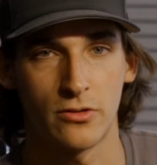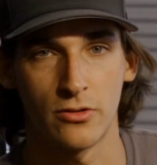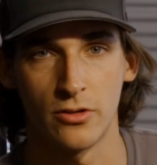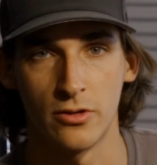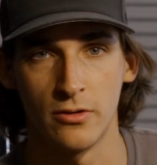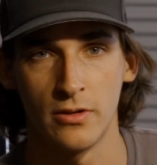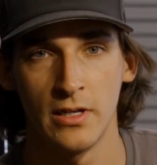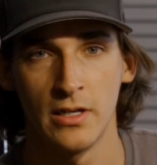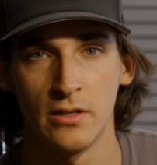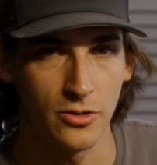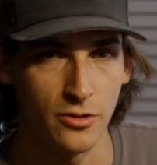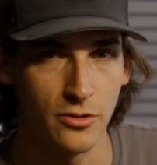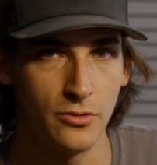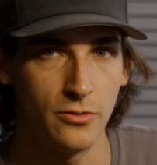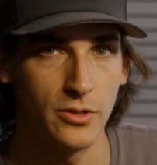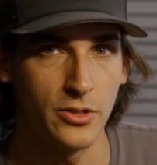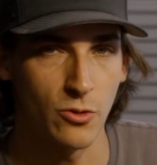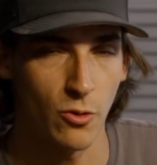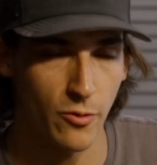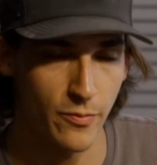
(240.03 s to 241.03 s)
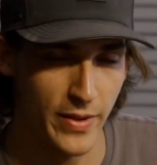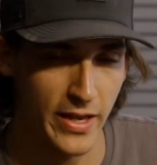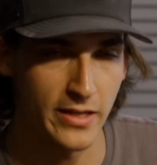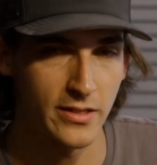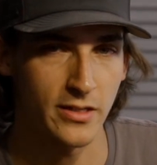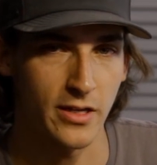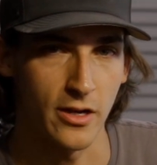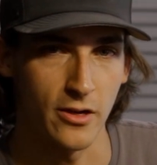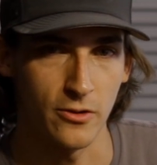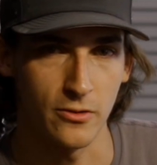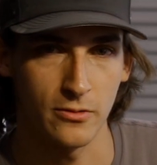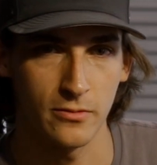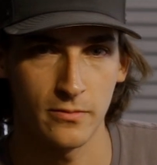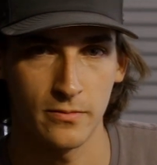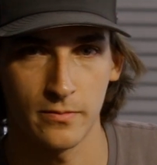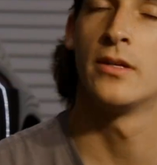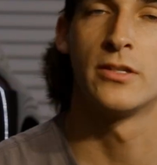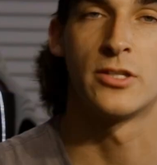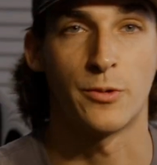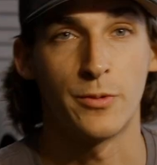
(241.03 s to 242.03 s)
through to your base coat.
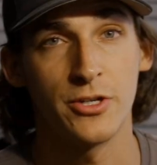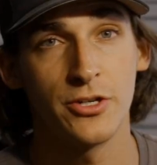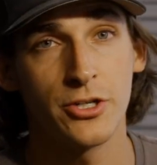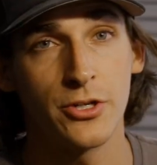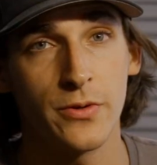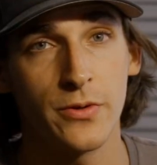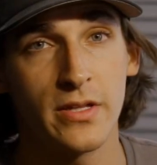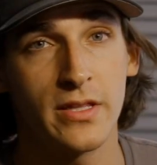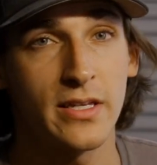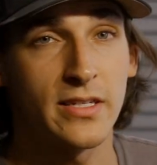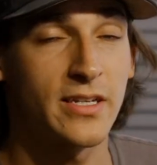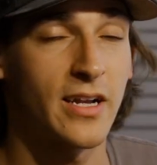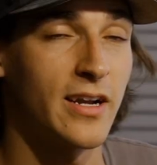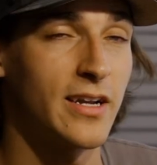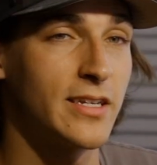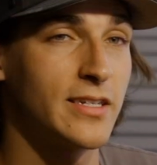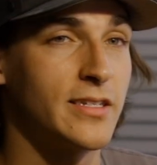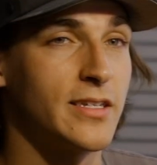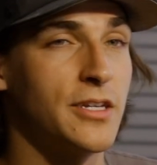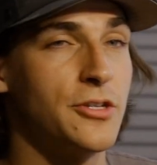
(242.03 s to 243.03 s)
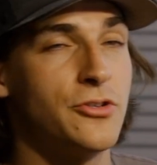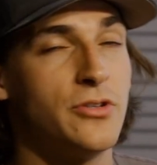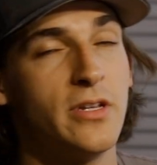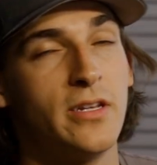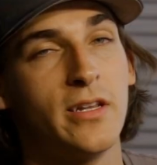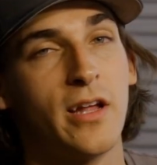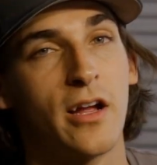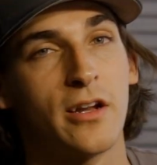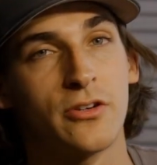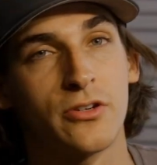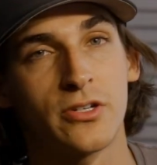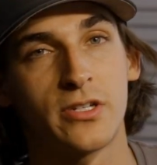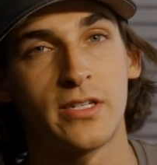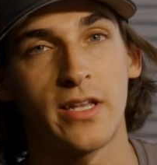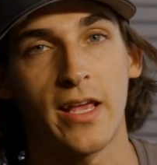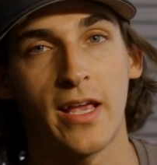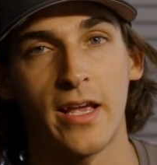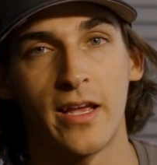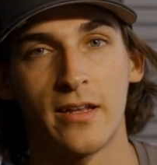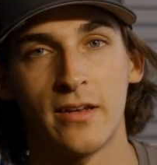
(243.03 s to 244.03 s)
So when you're doing this cutting stage, you need to
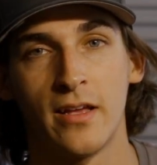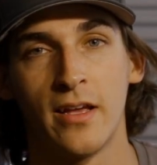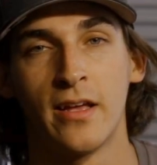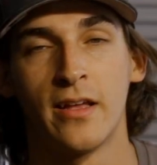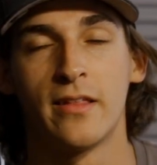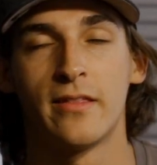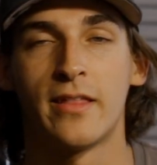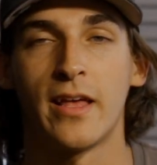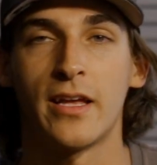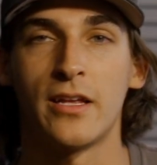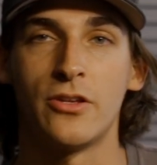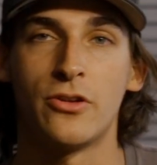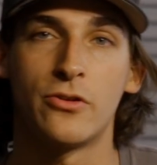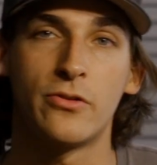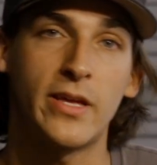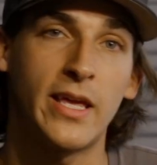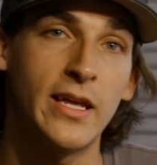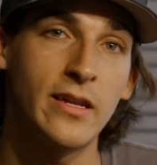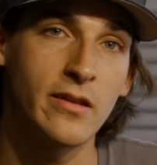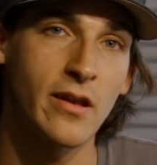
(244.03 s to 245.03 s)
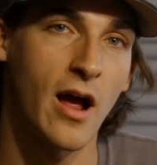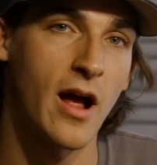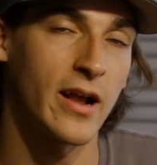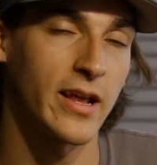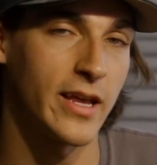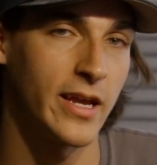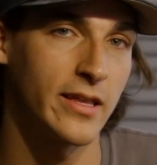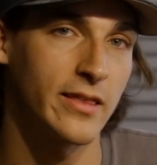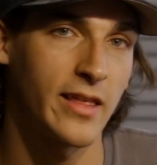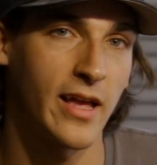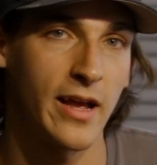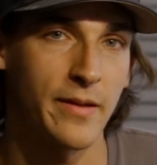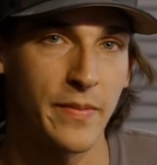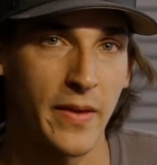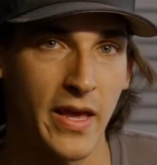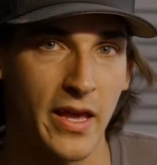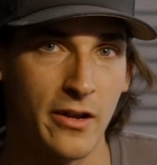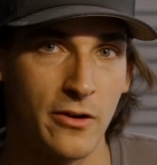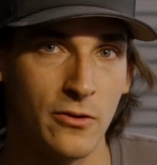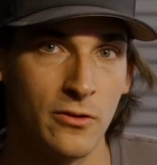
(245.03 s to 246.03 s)
understand that you cannot get that
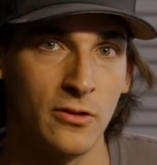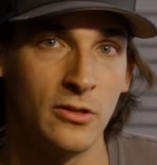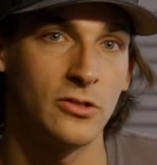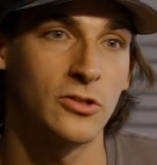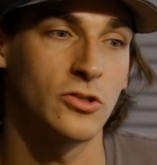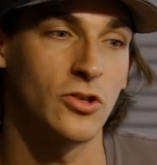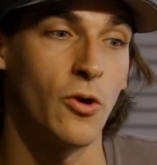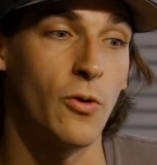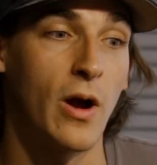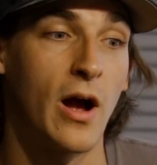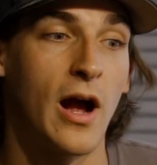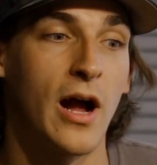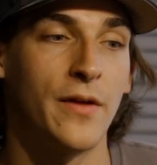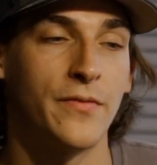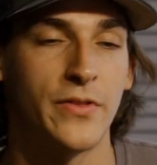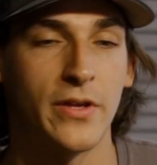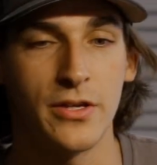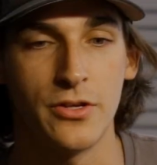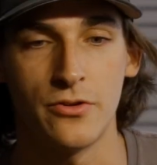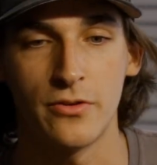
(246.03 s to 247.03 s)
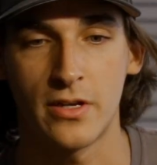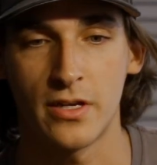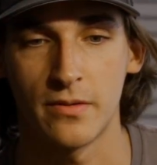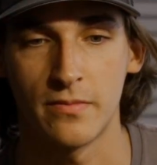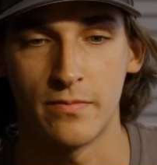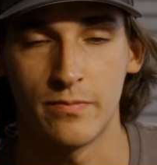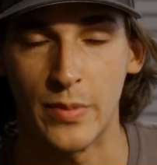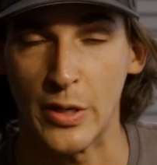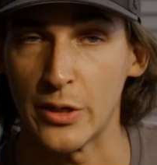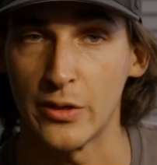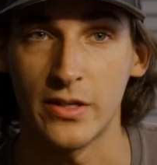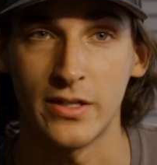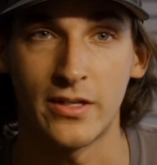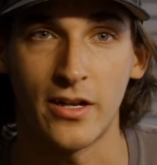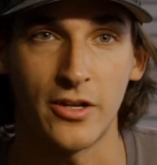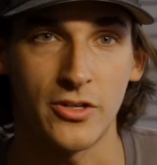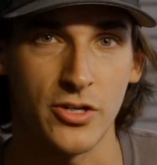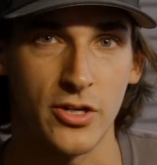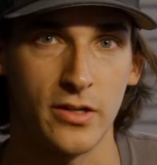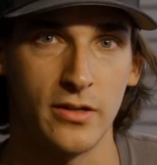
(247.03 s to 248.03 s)
panel so hot that you can barely
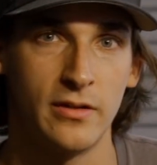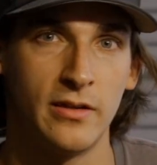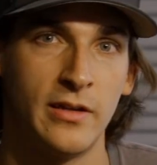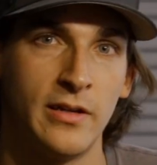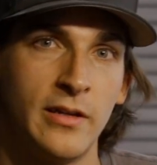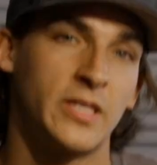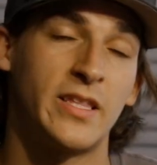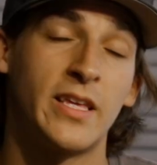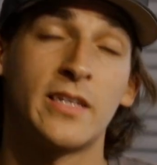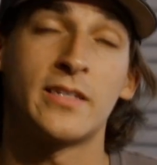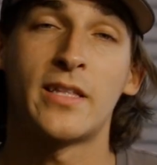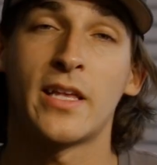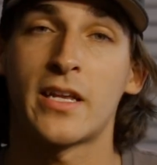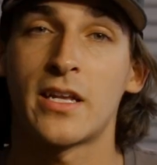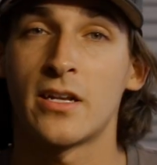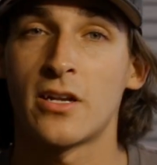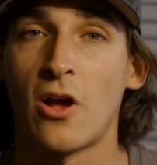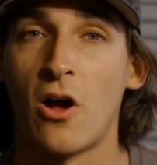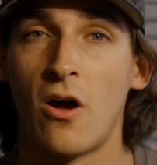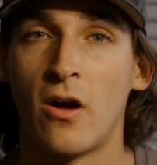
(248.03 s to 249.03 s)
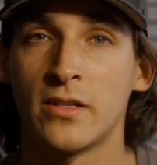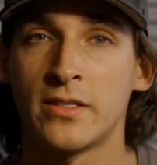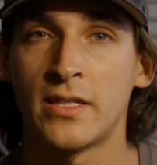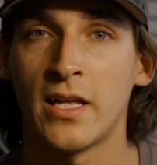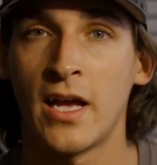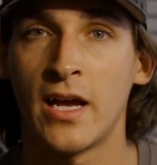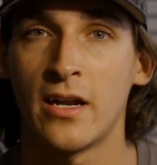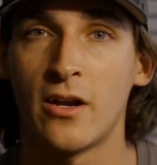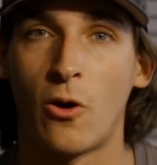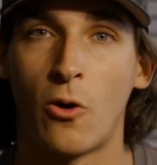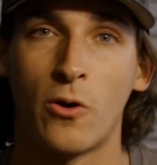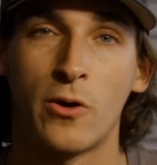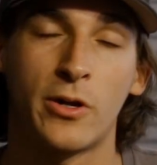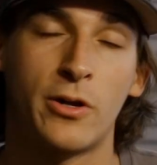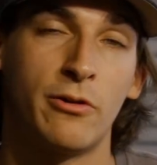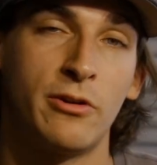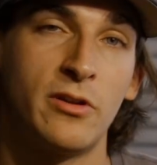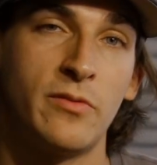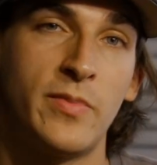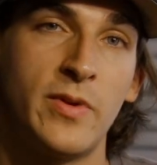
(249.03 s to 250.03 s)
touch it. Things that can cause that are
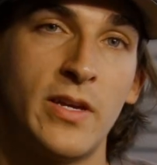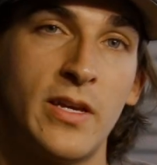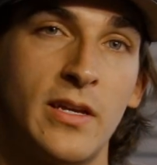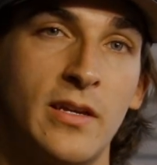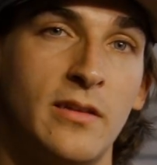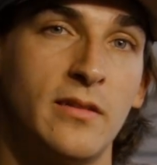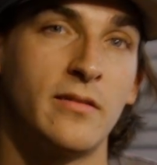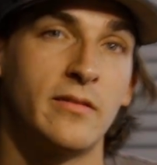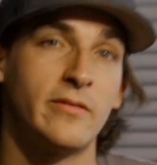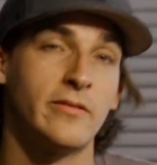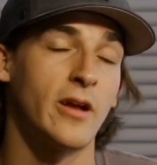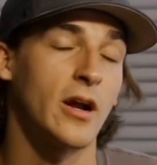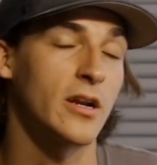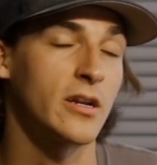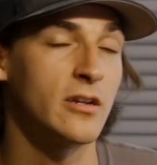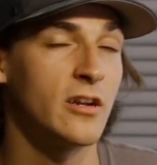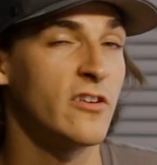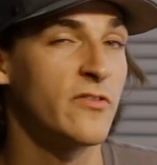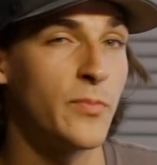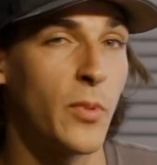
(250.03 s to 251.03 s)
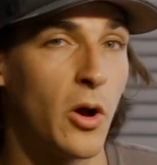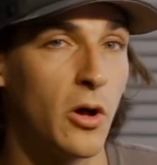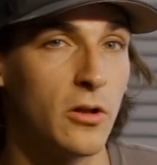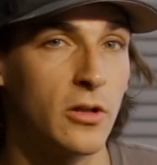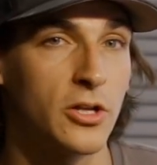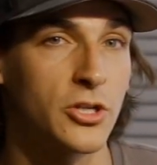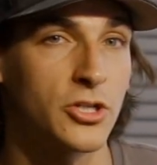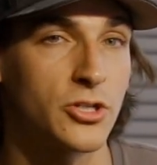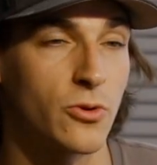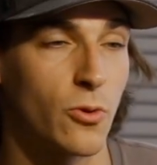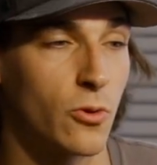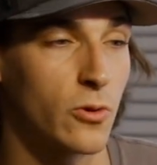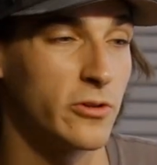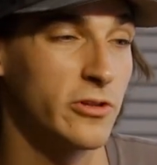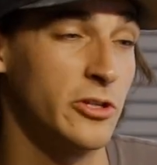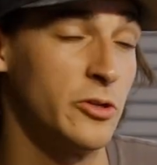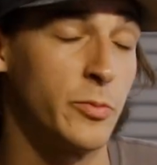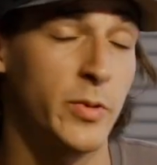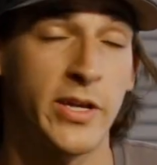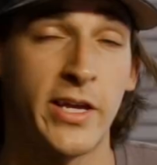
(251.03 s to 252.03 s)
going to be not enough polish or
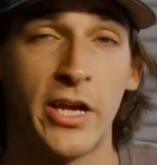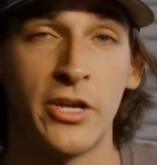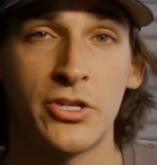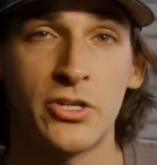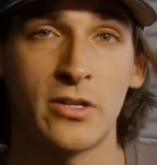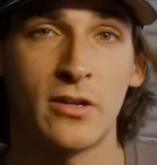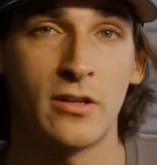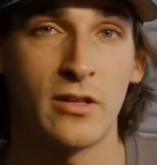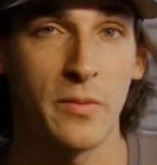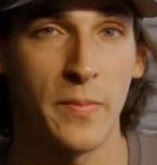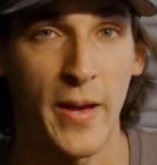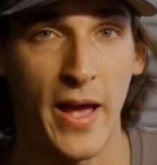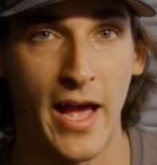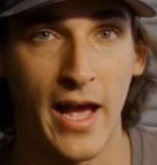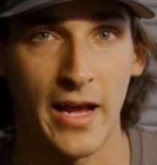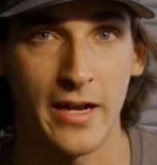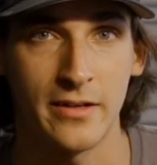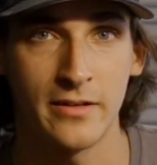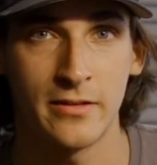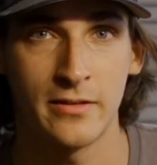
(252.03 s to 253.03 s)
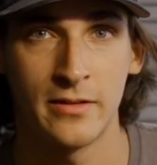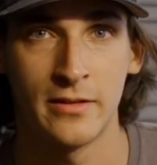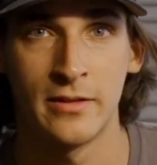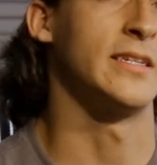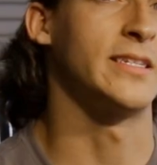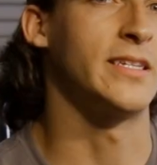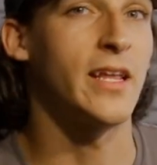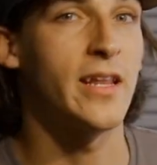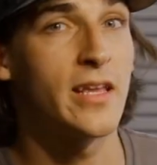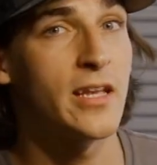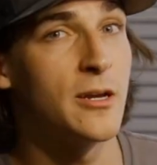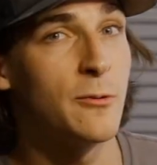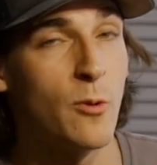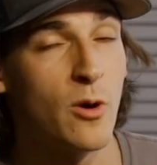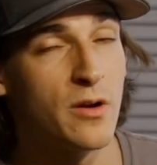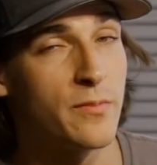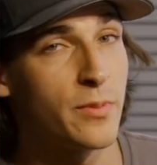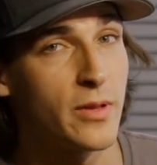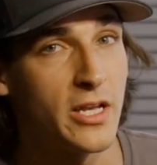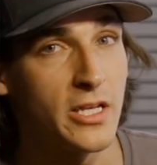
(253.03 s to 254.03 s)
lubrication on the pad, sitting in
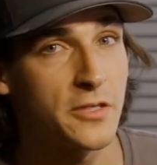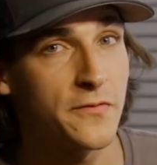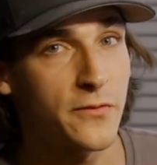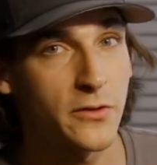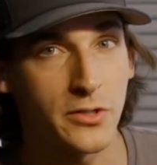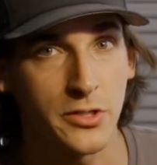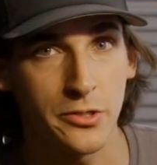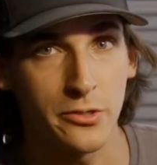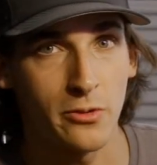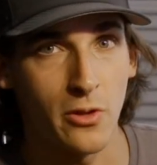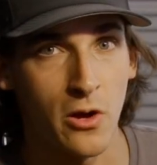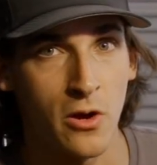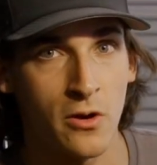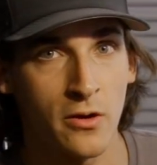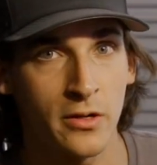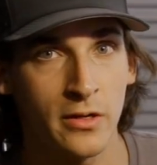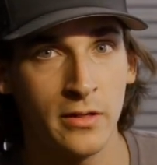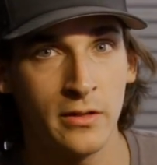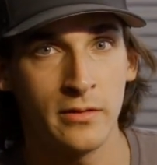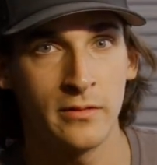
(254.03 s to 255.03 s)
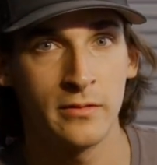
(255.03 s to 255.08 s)
one place for too long,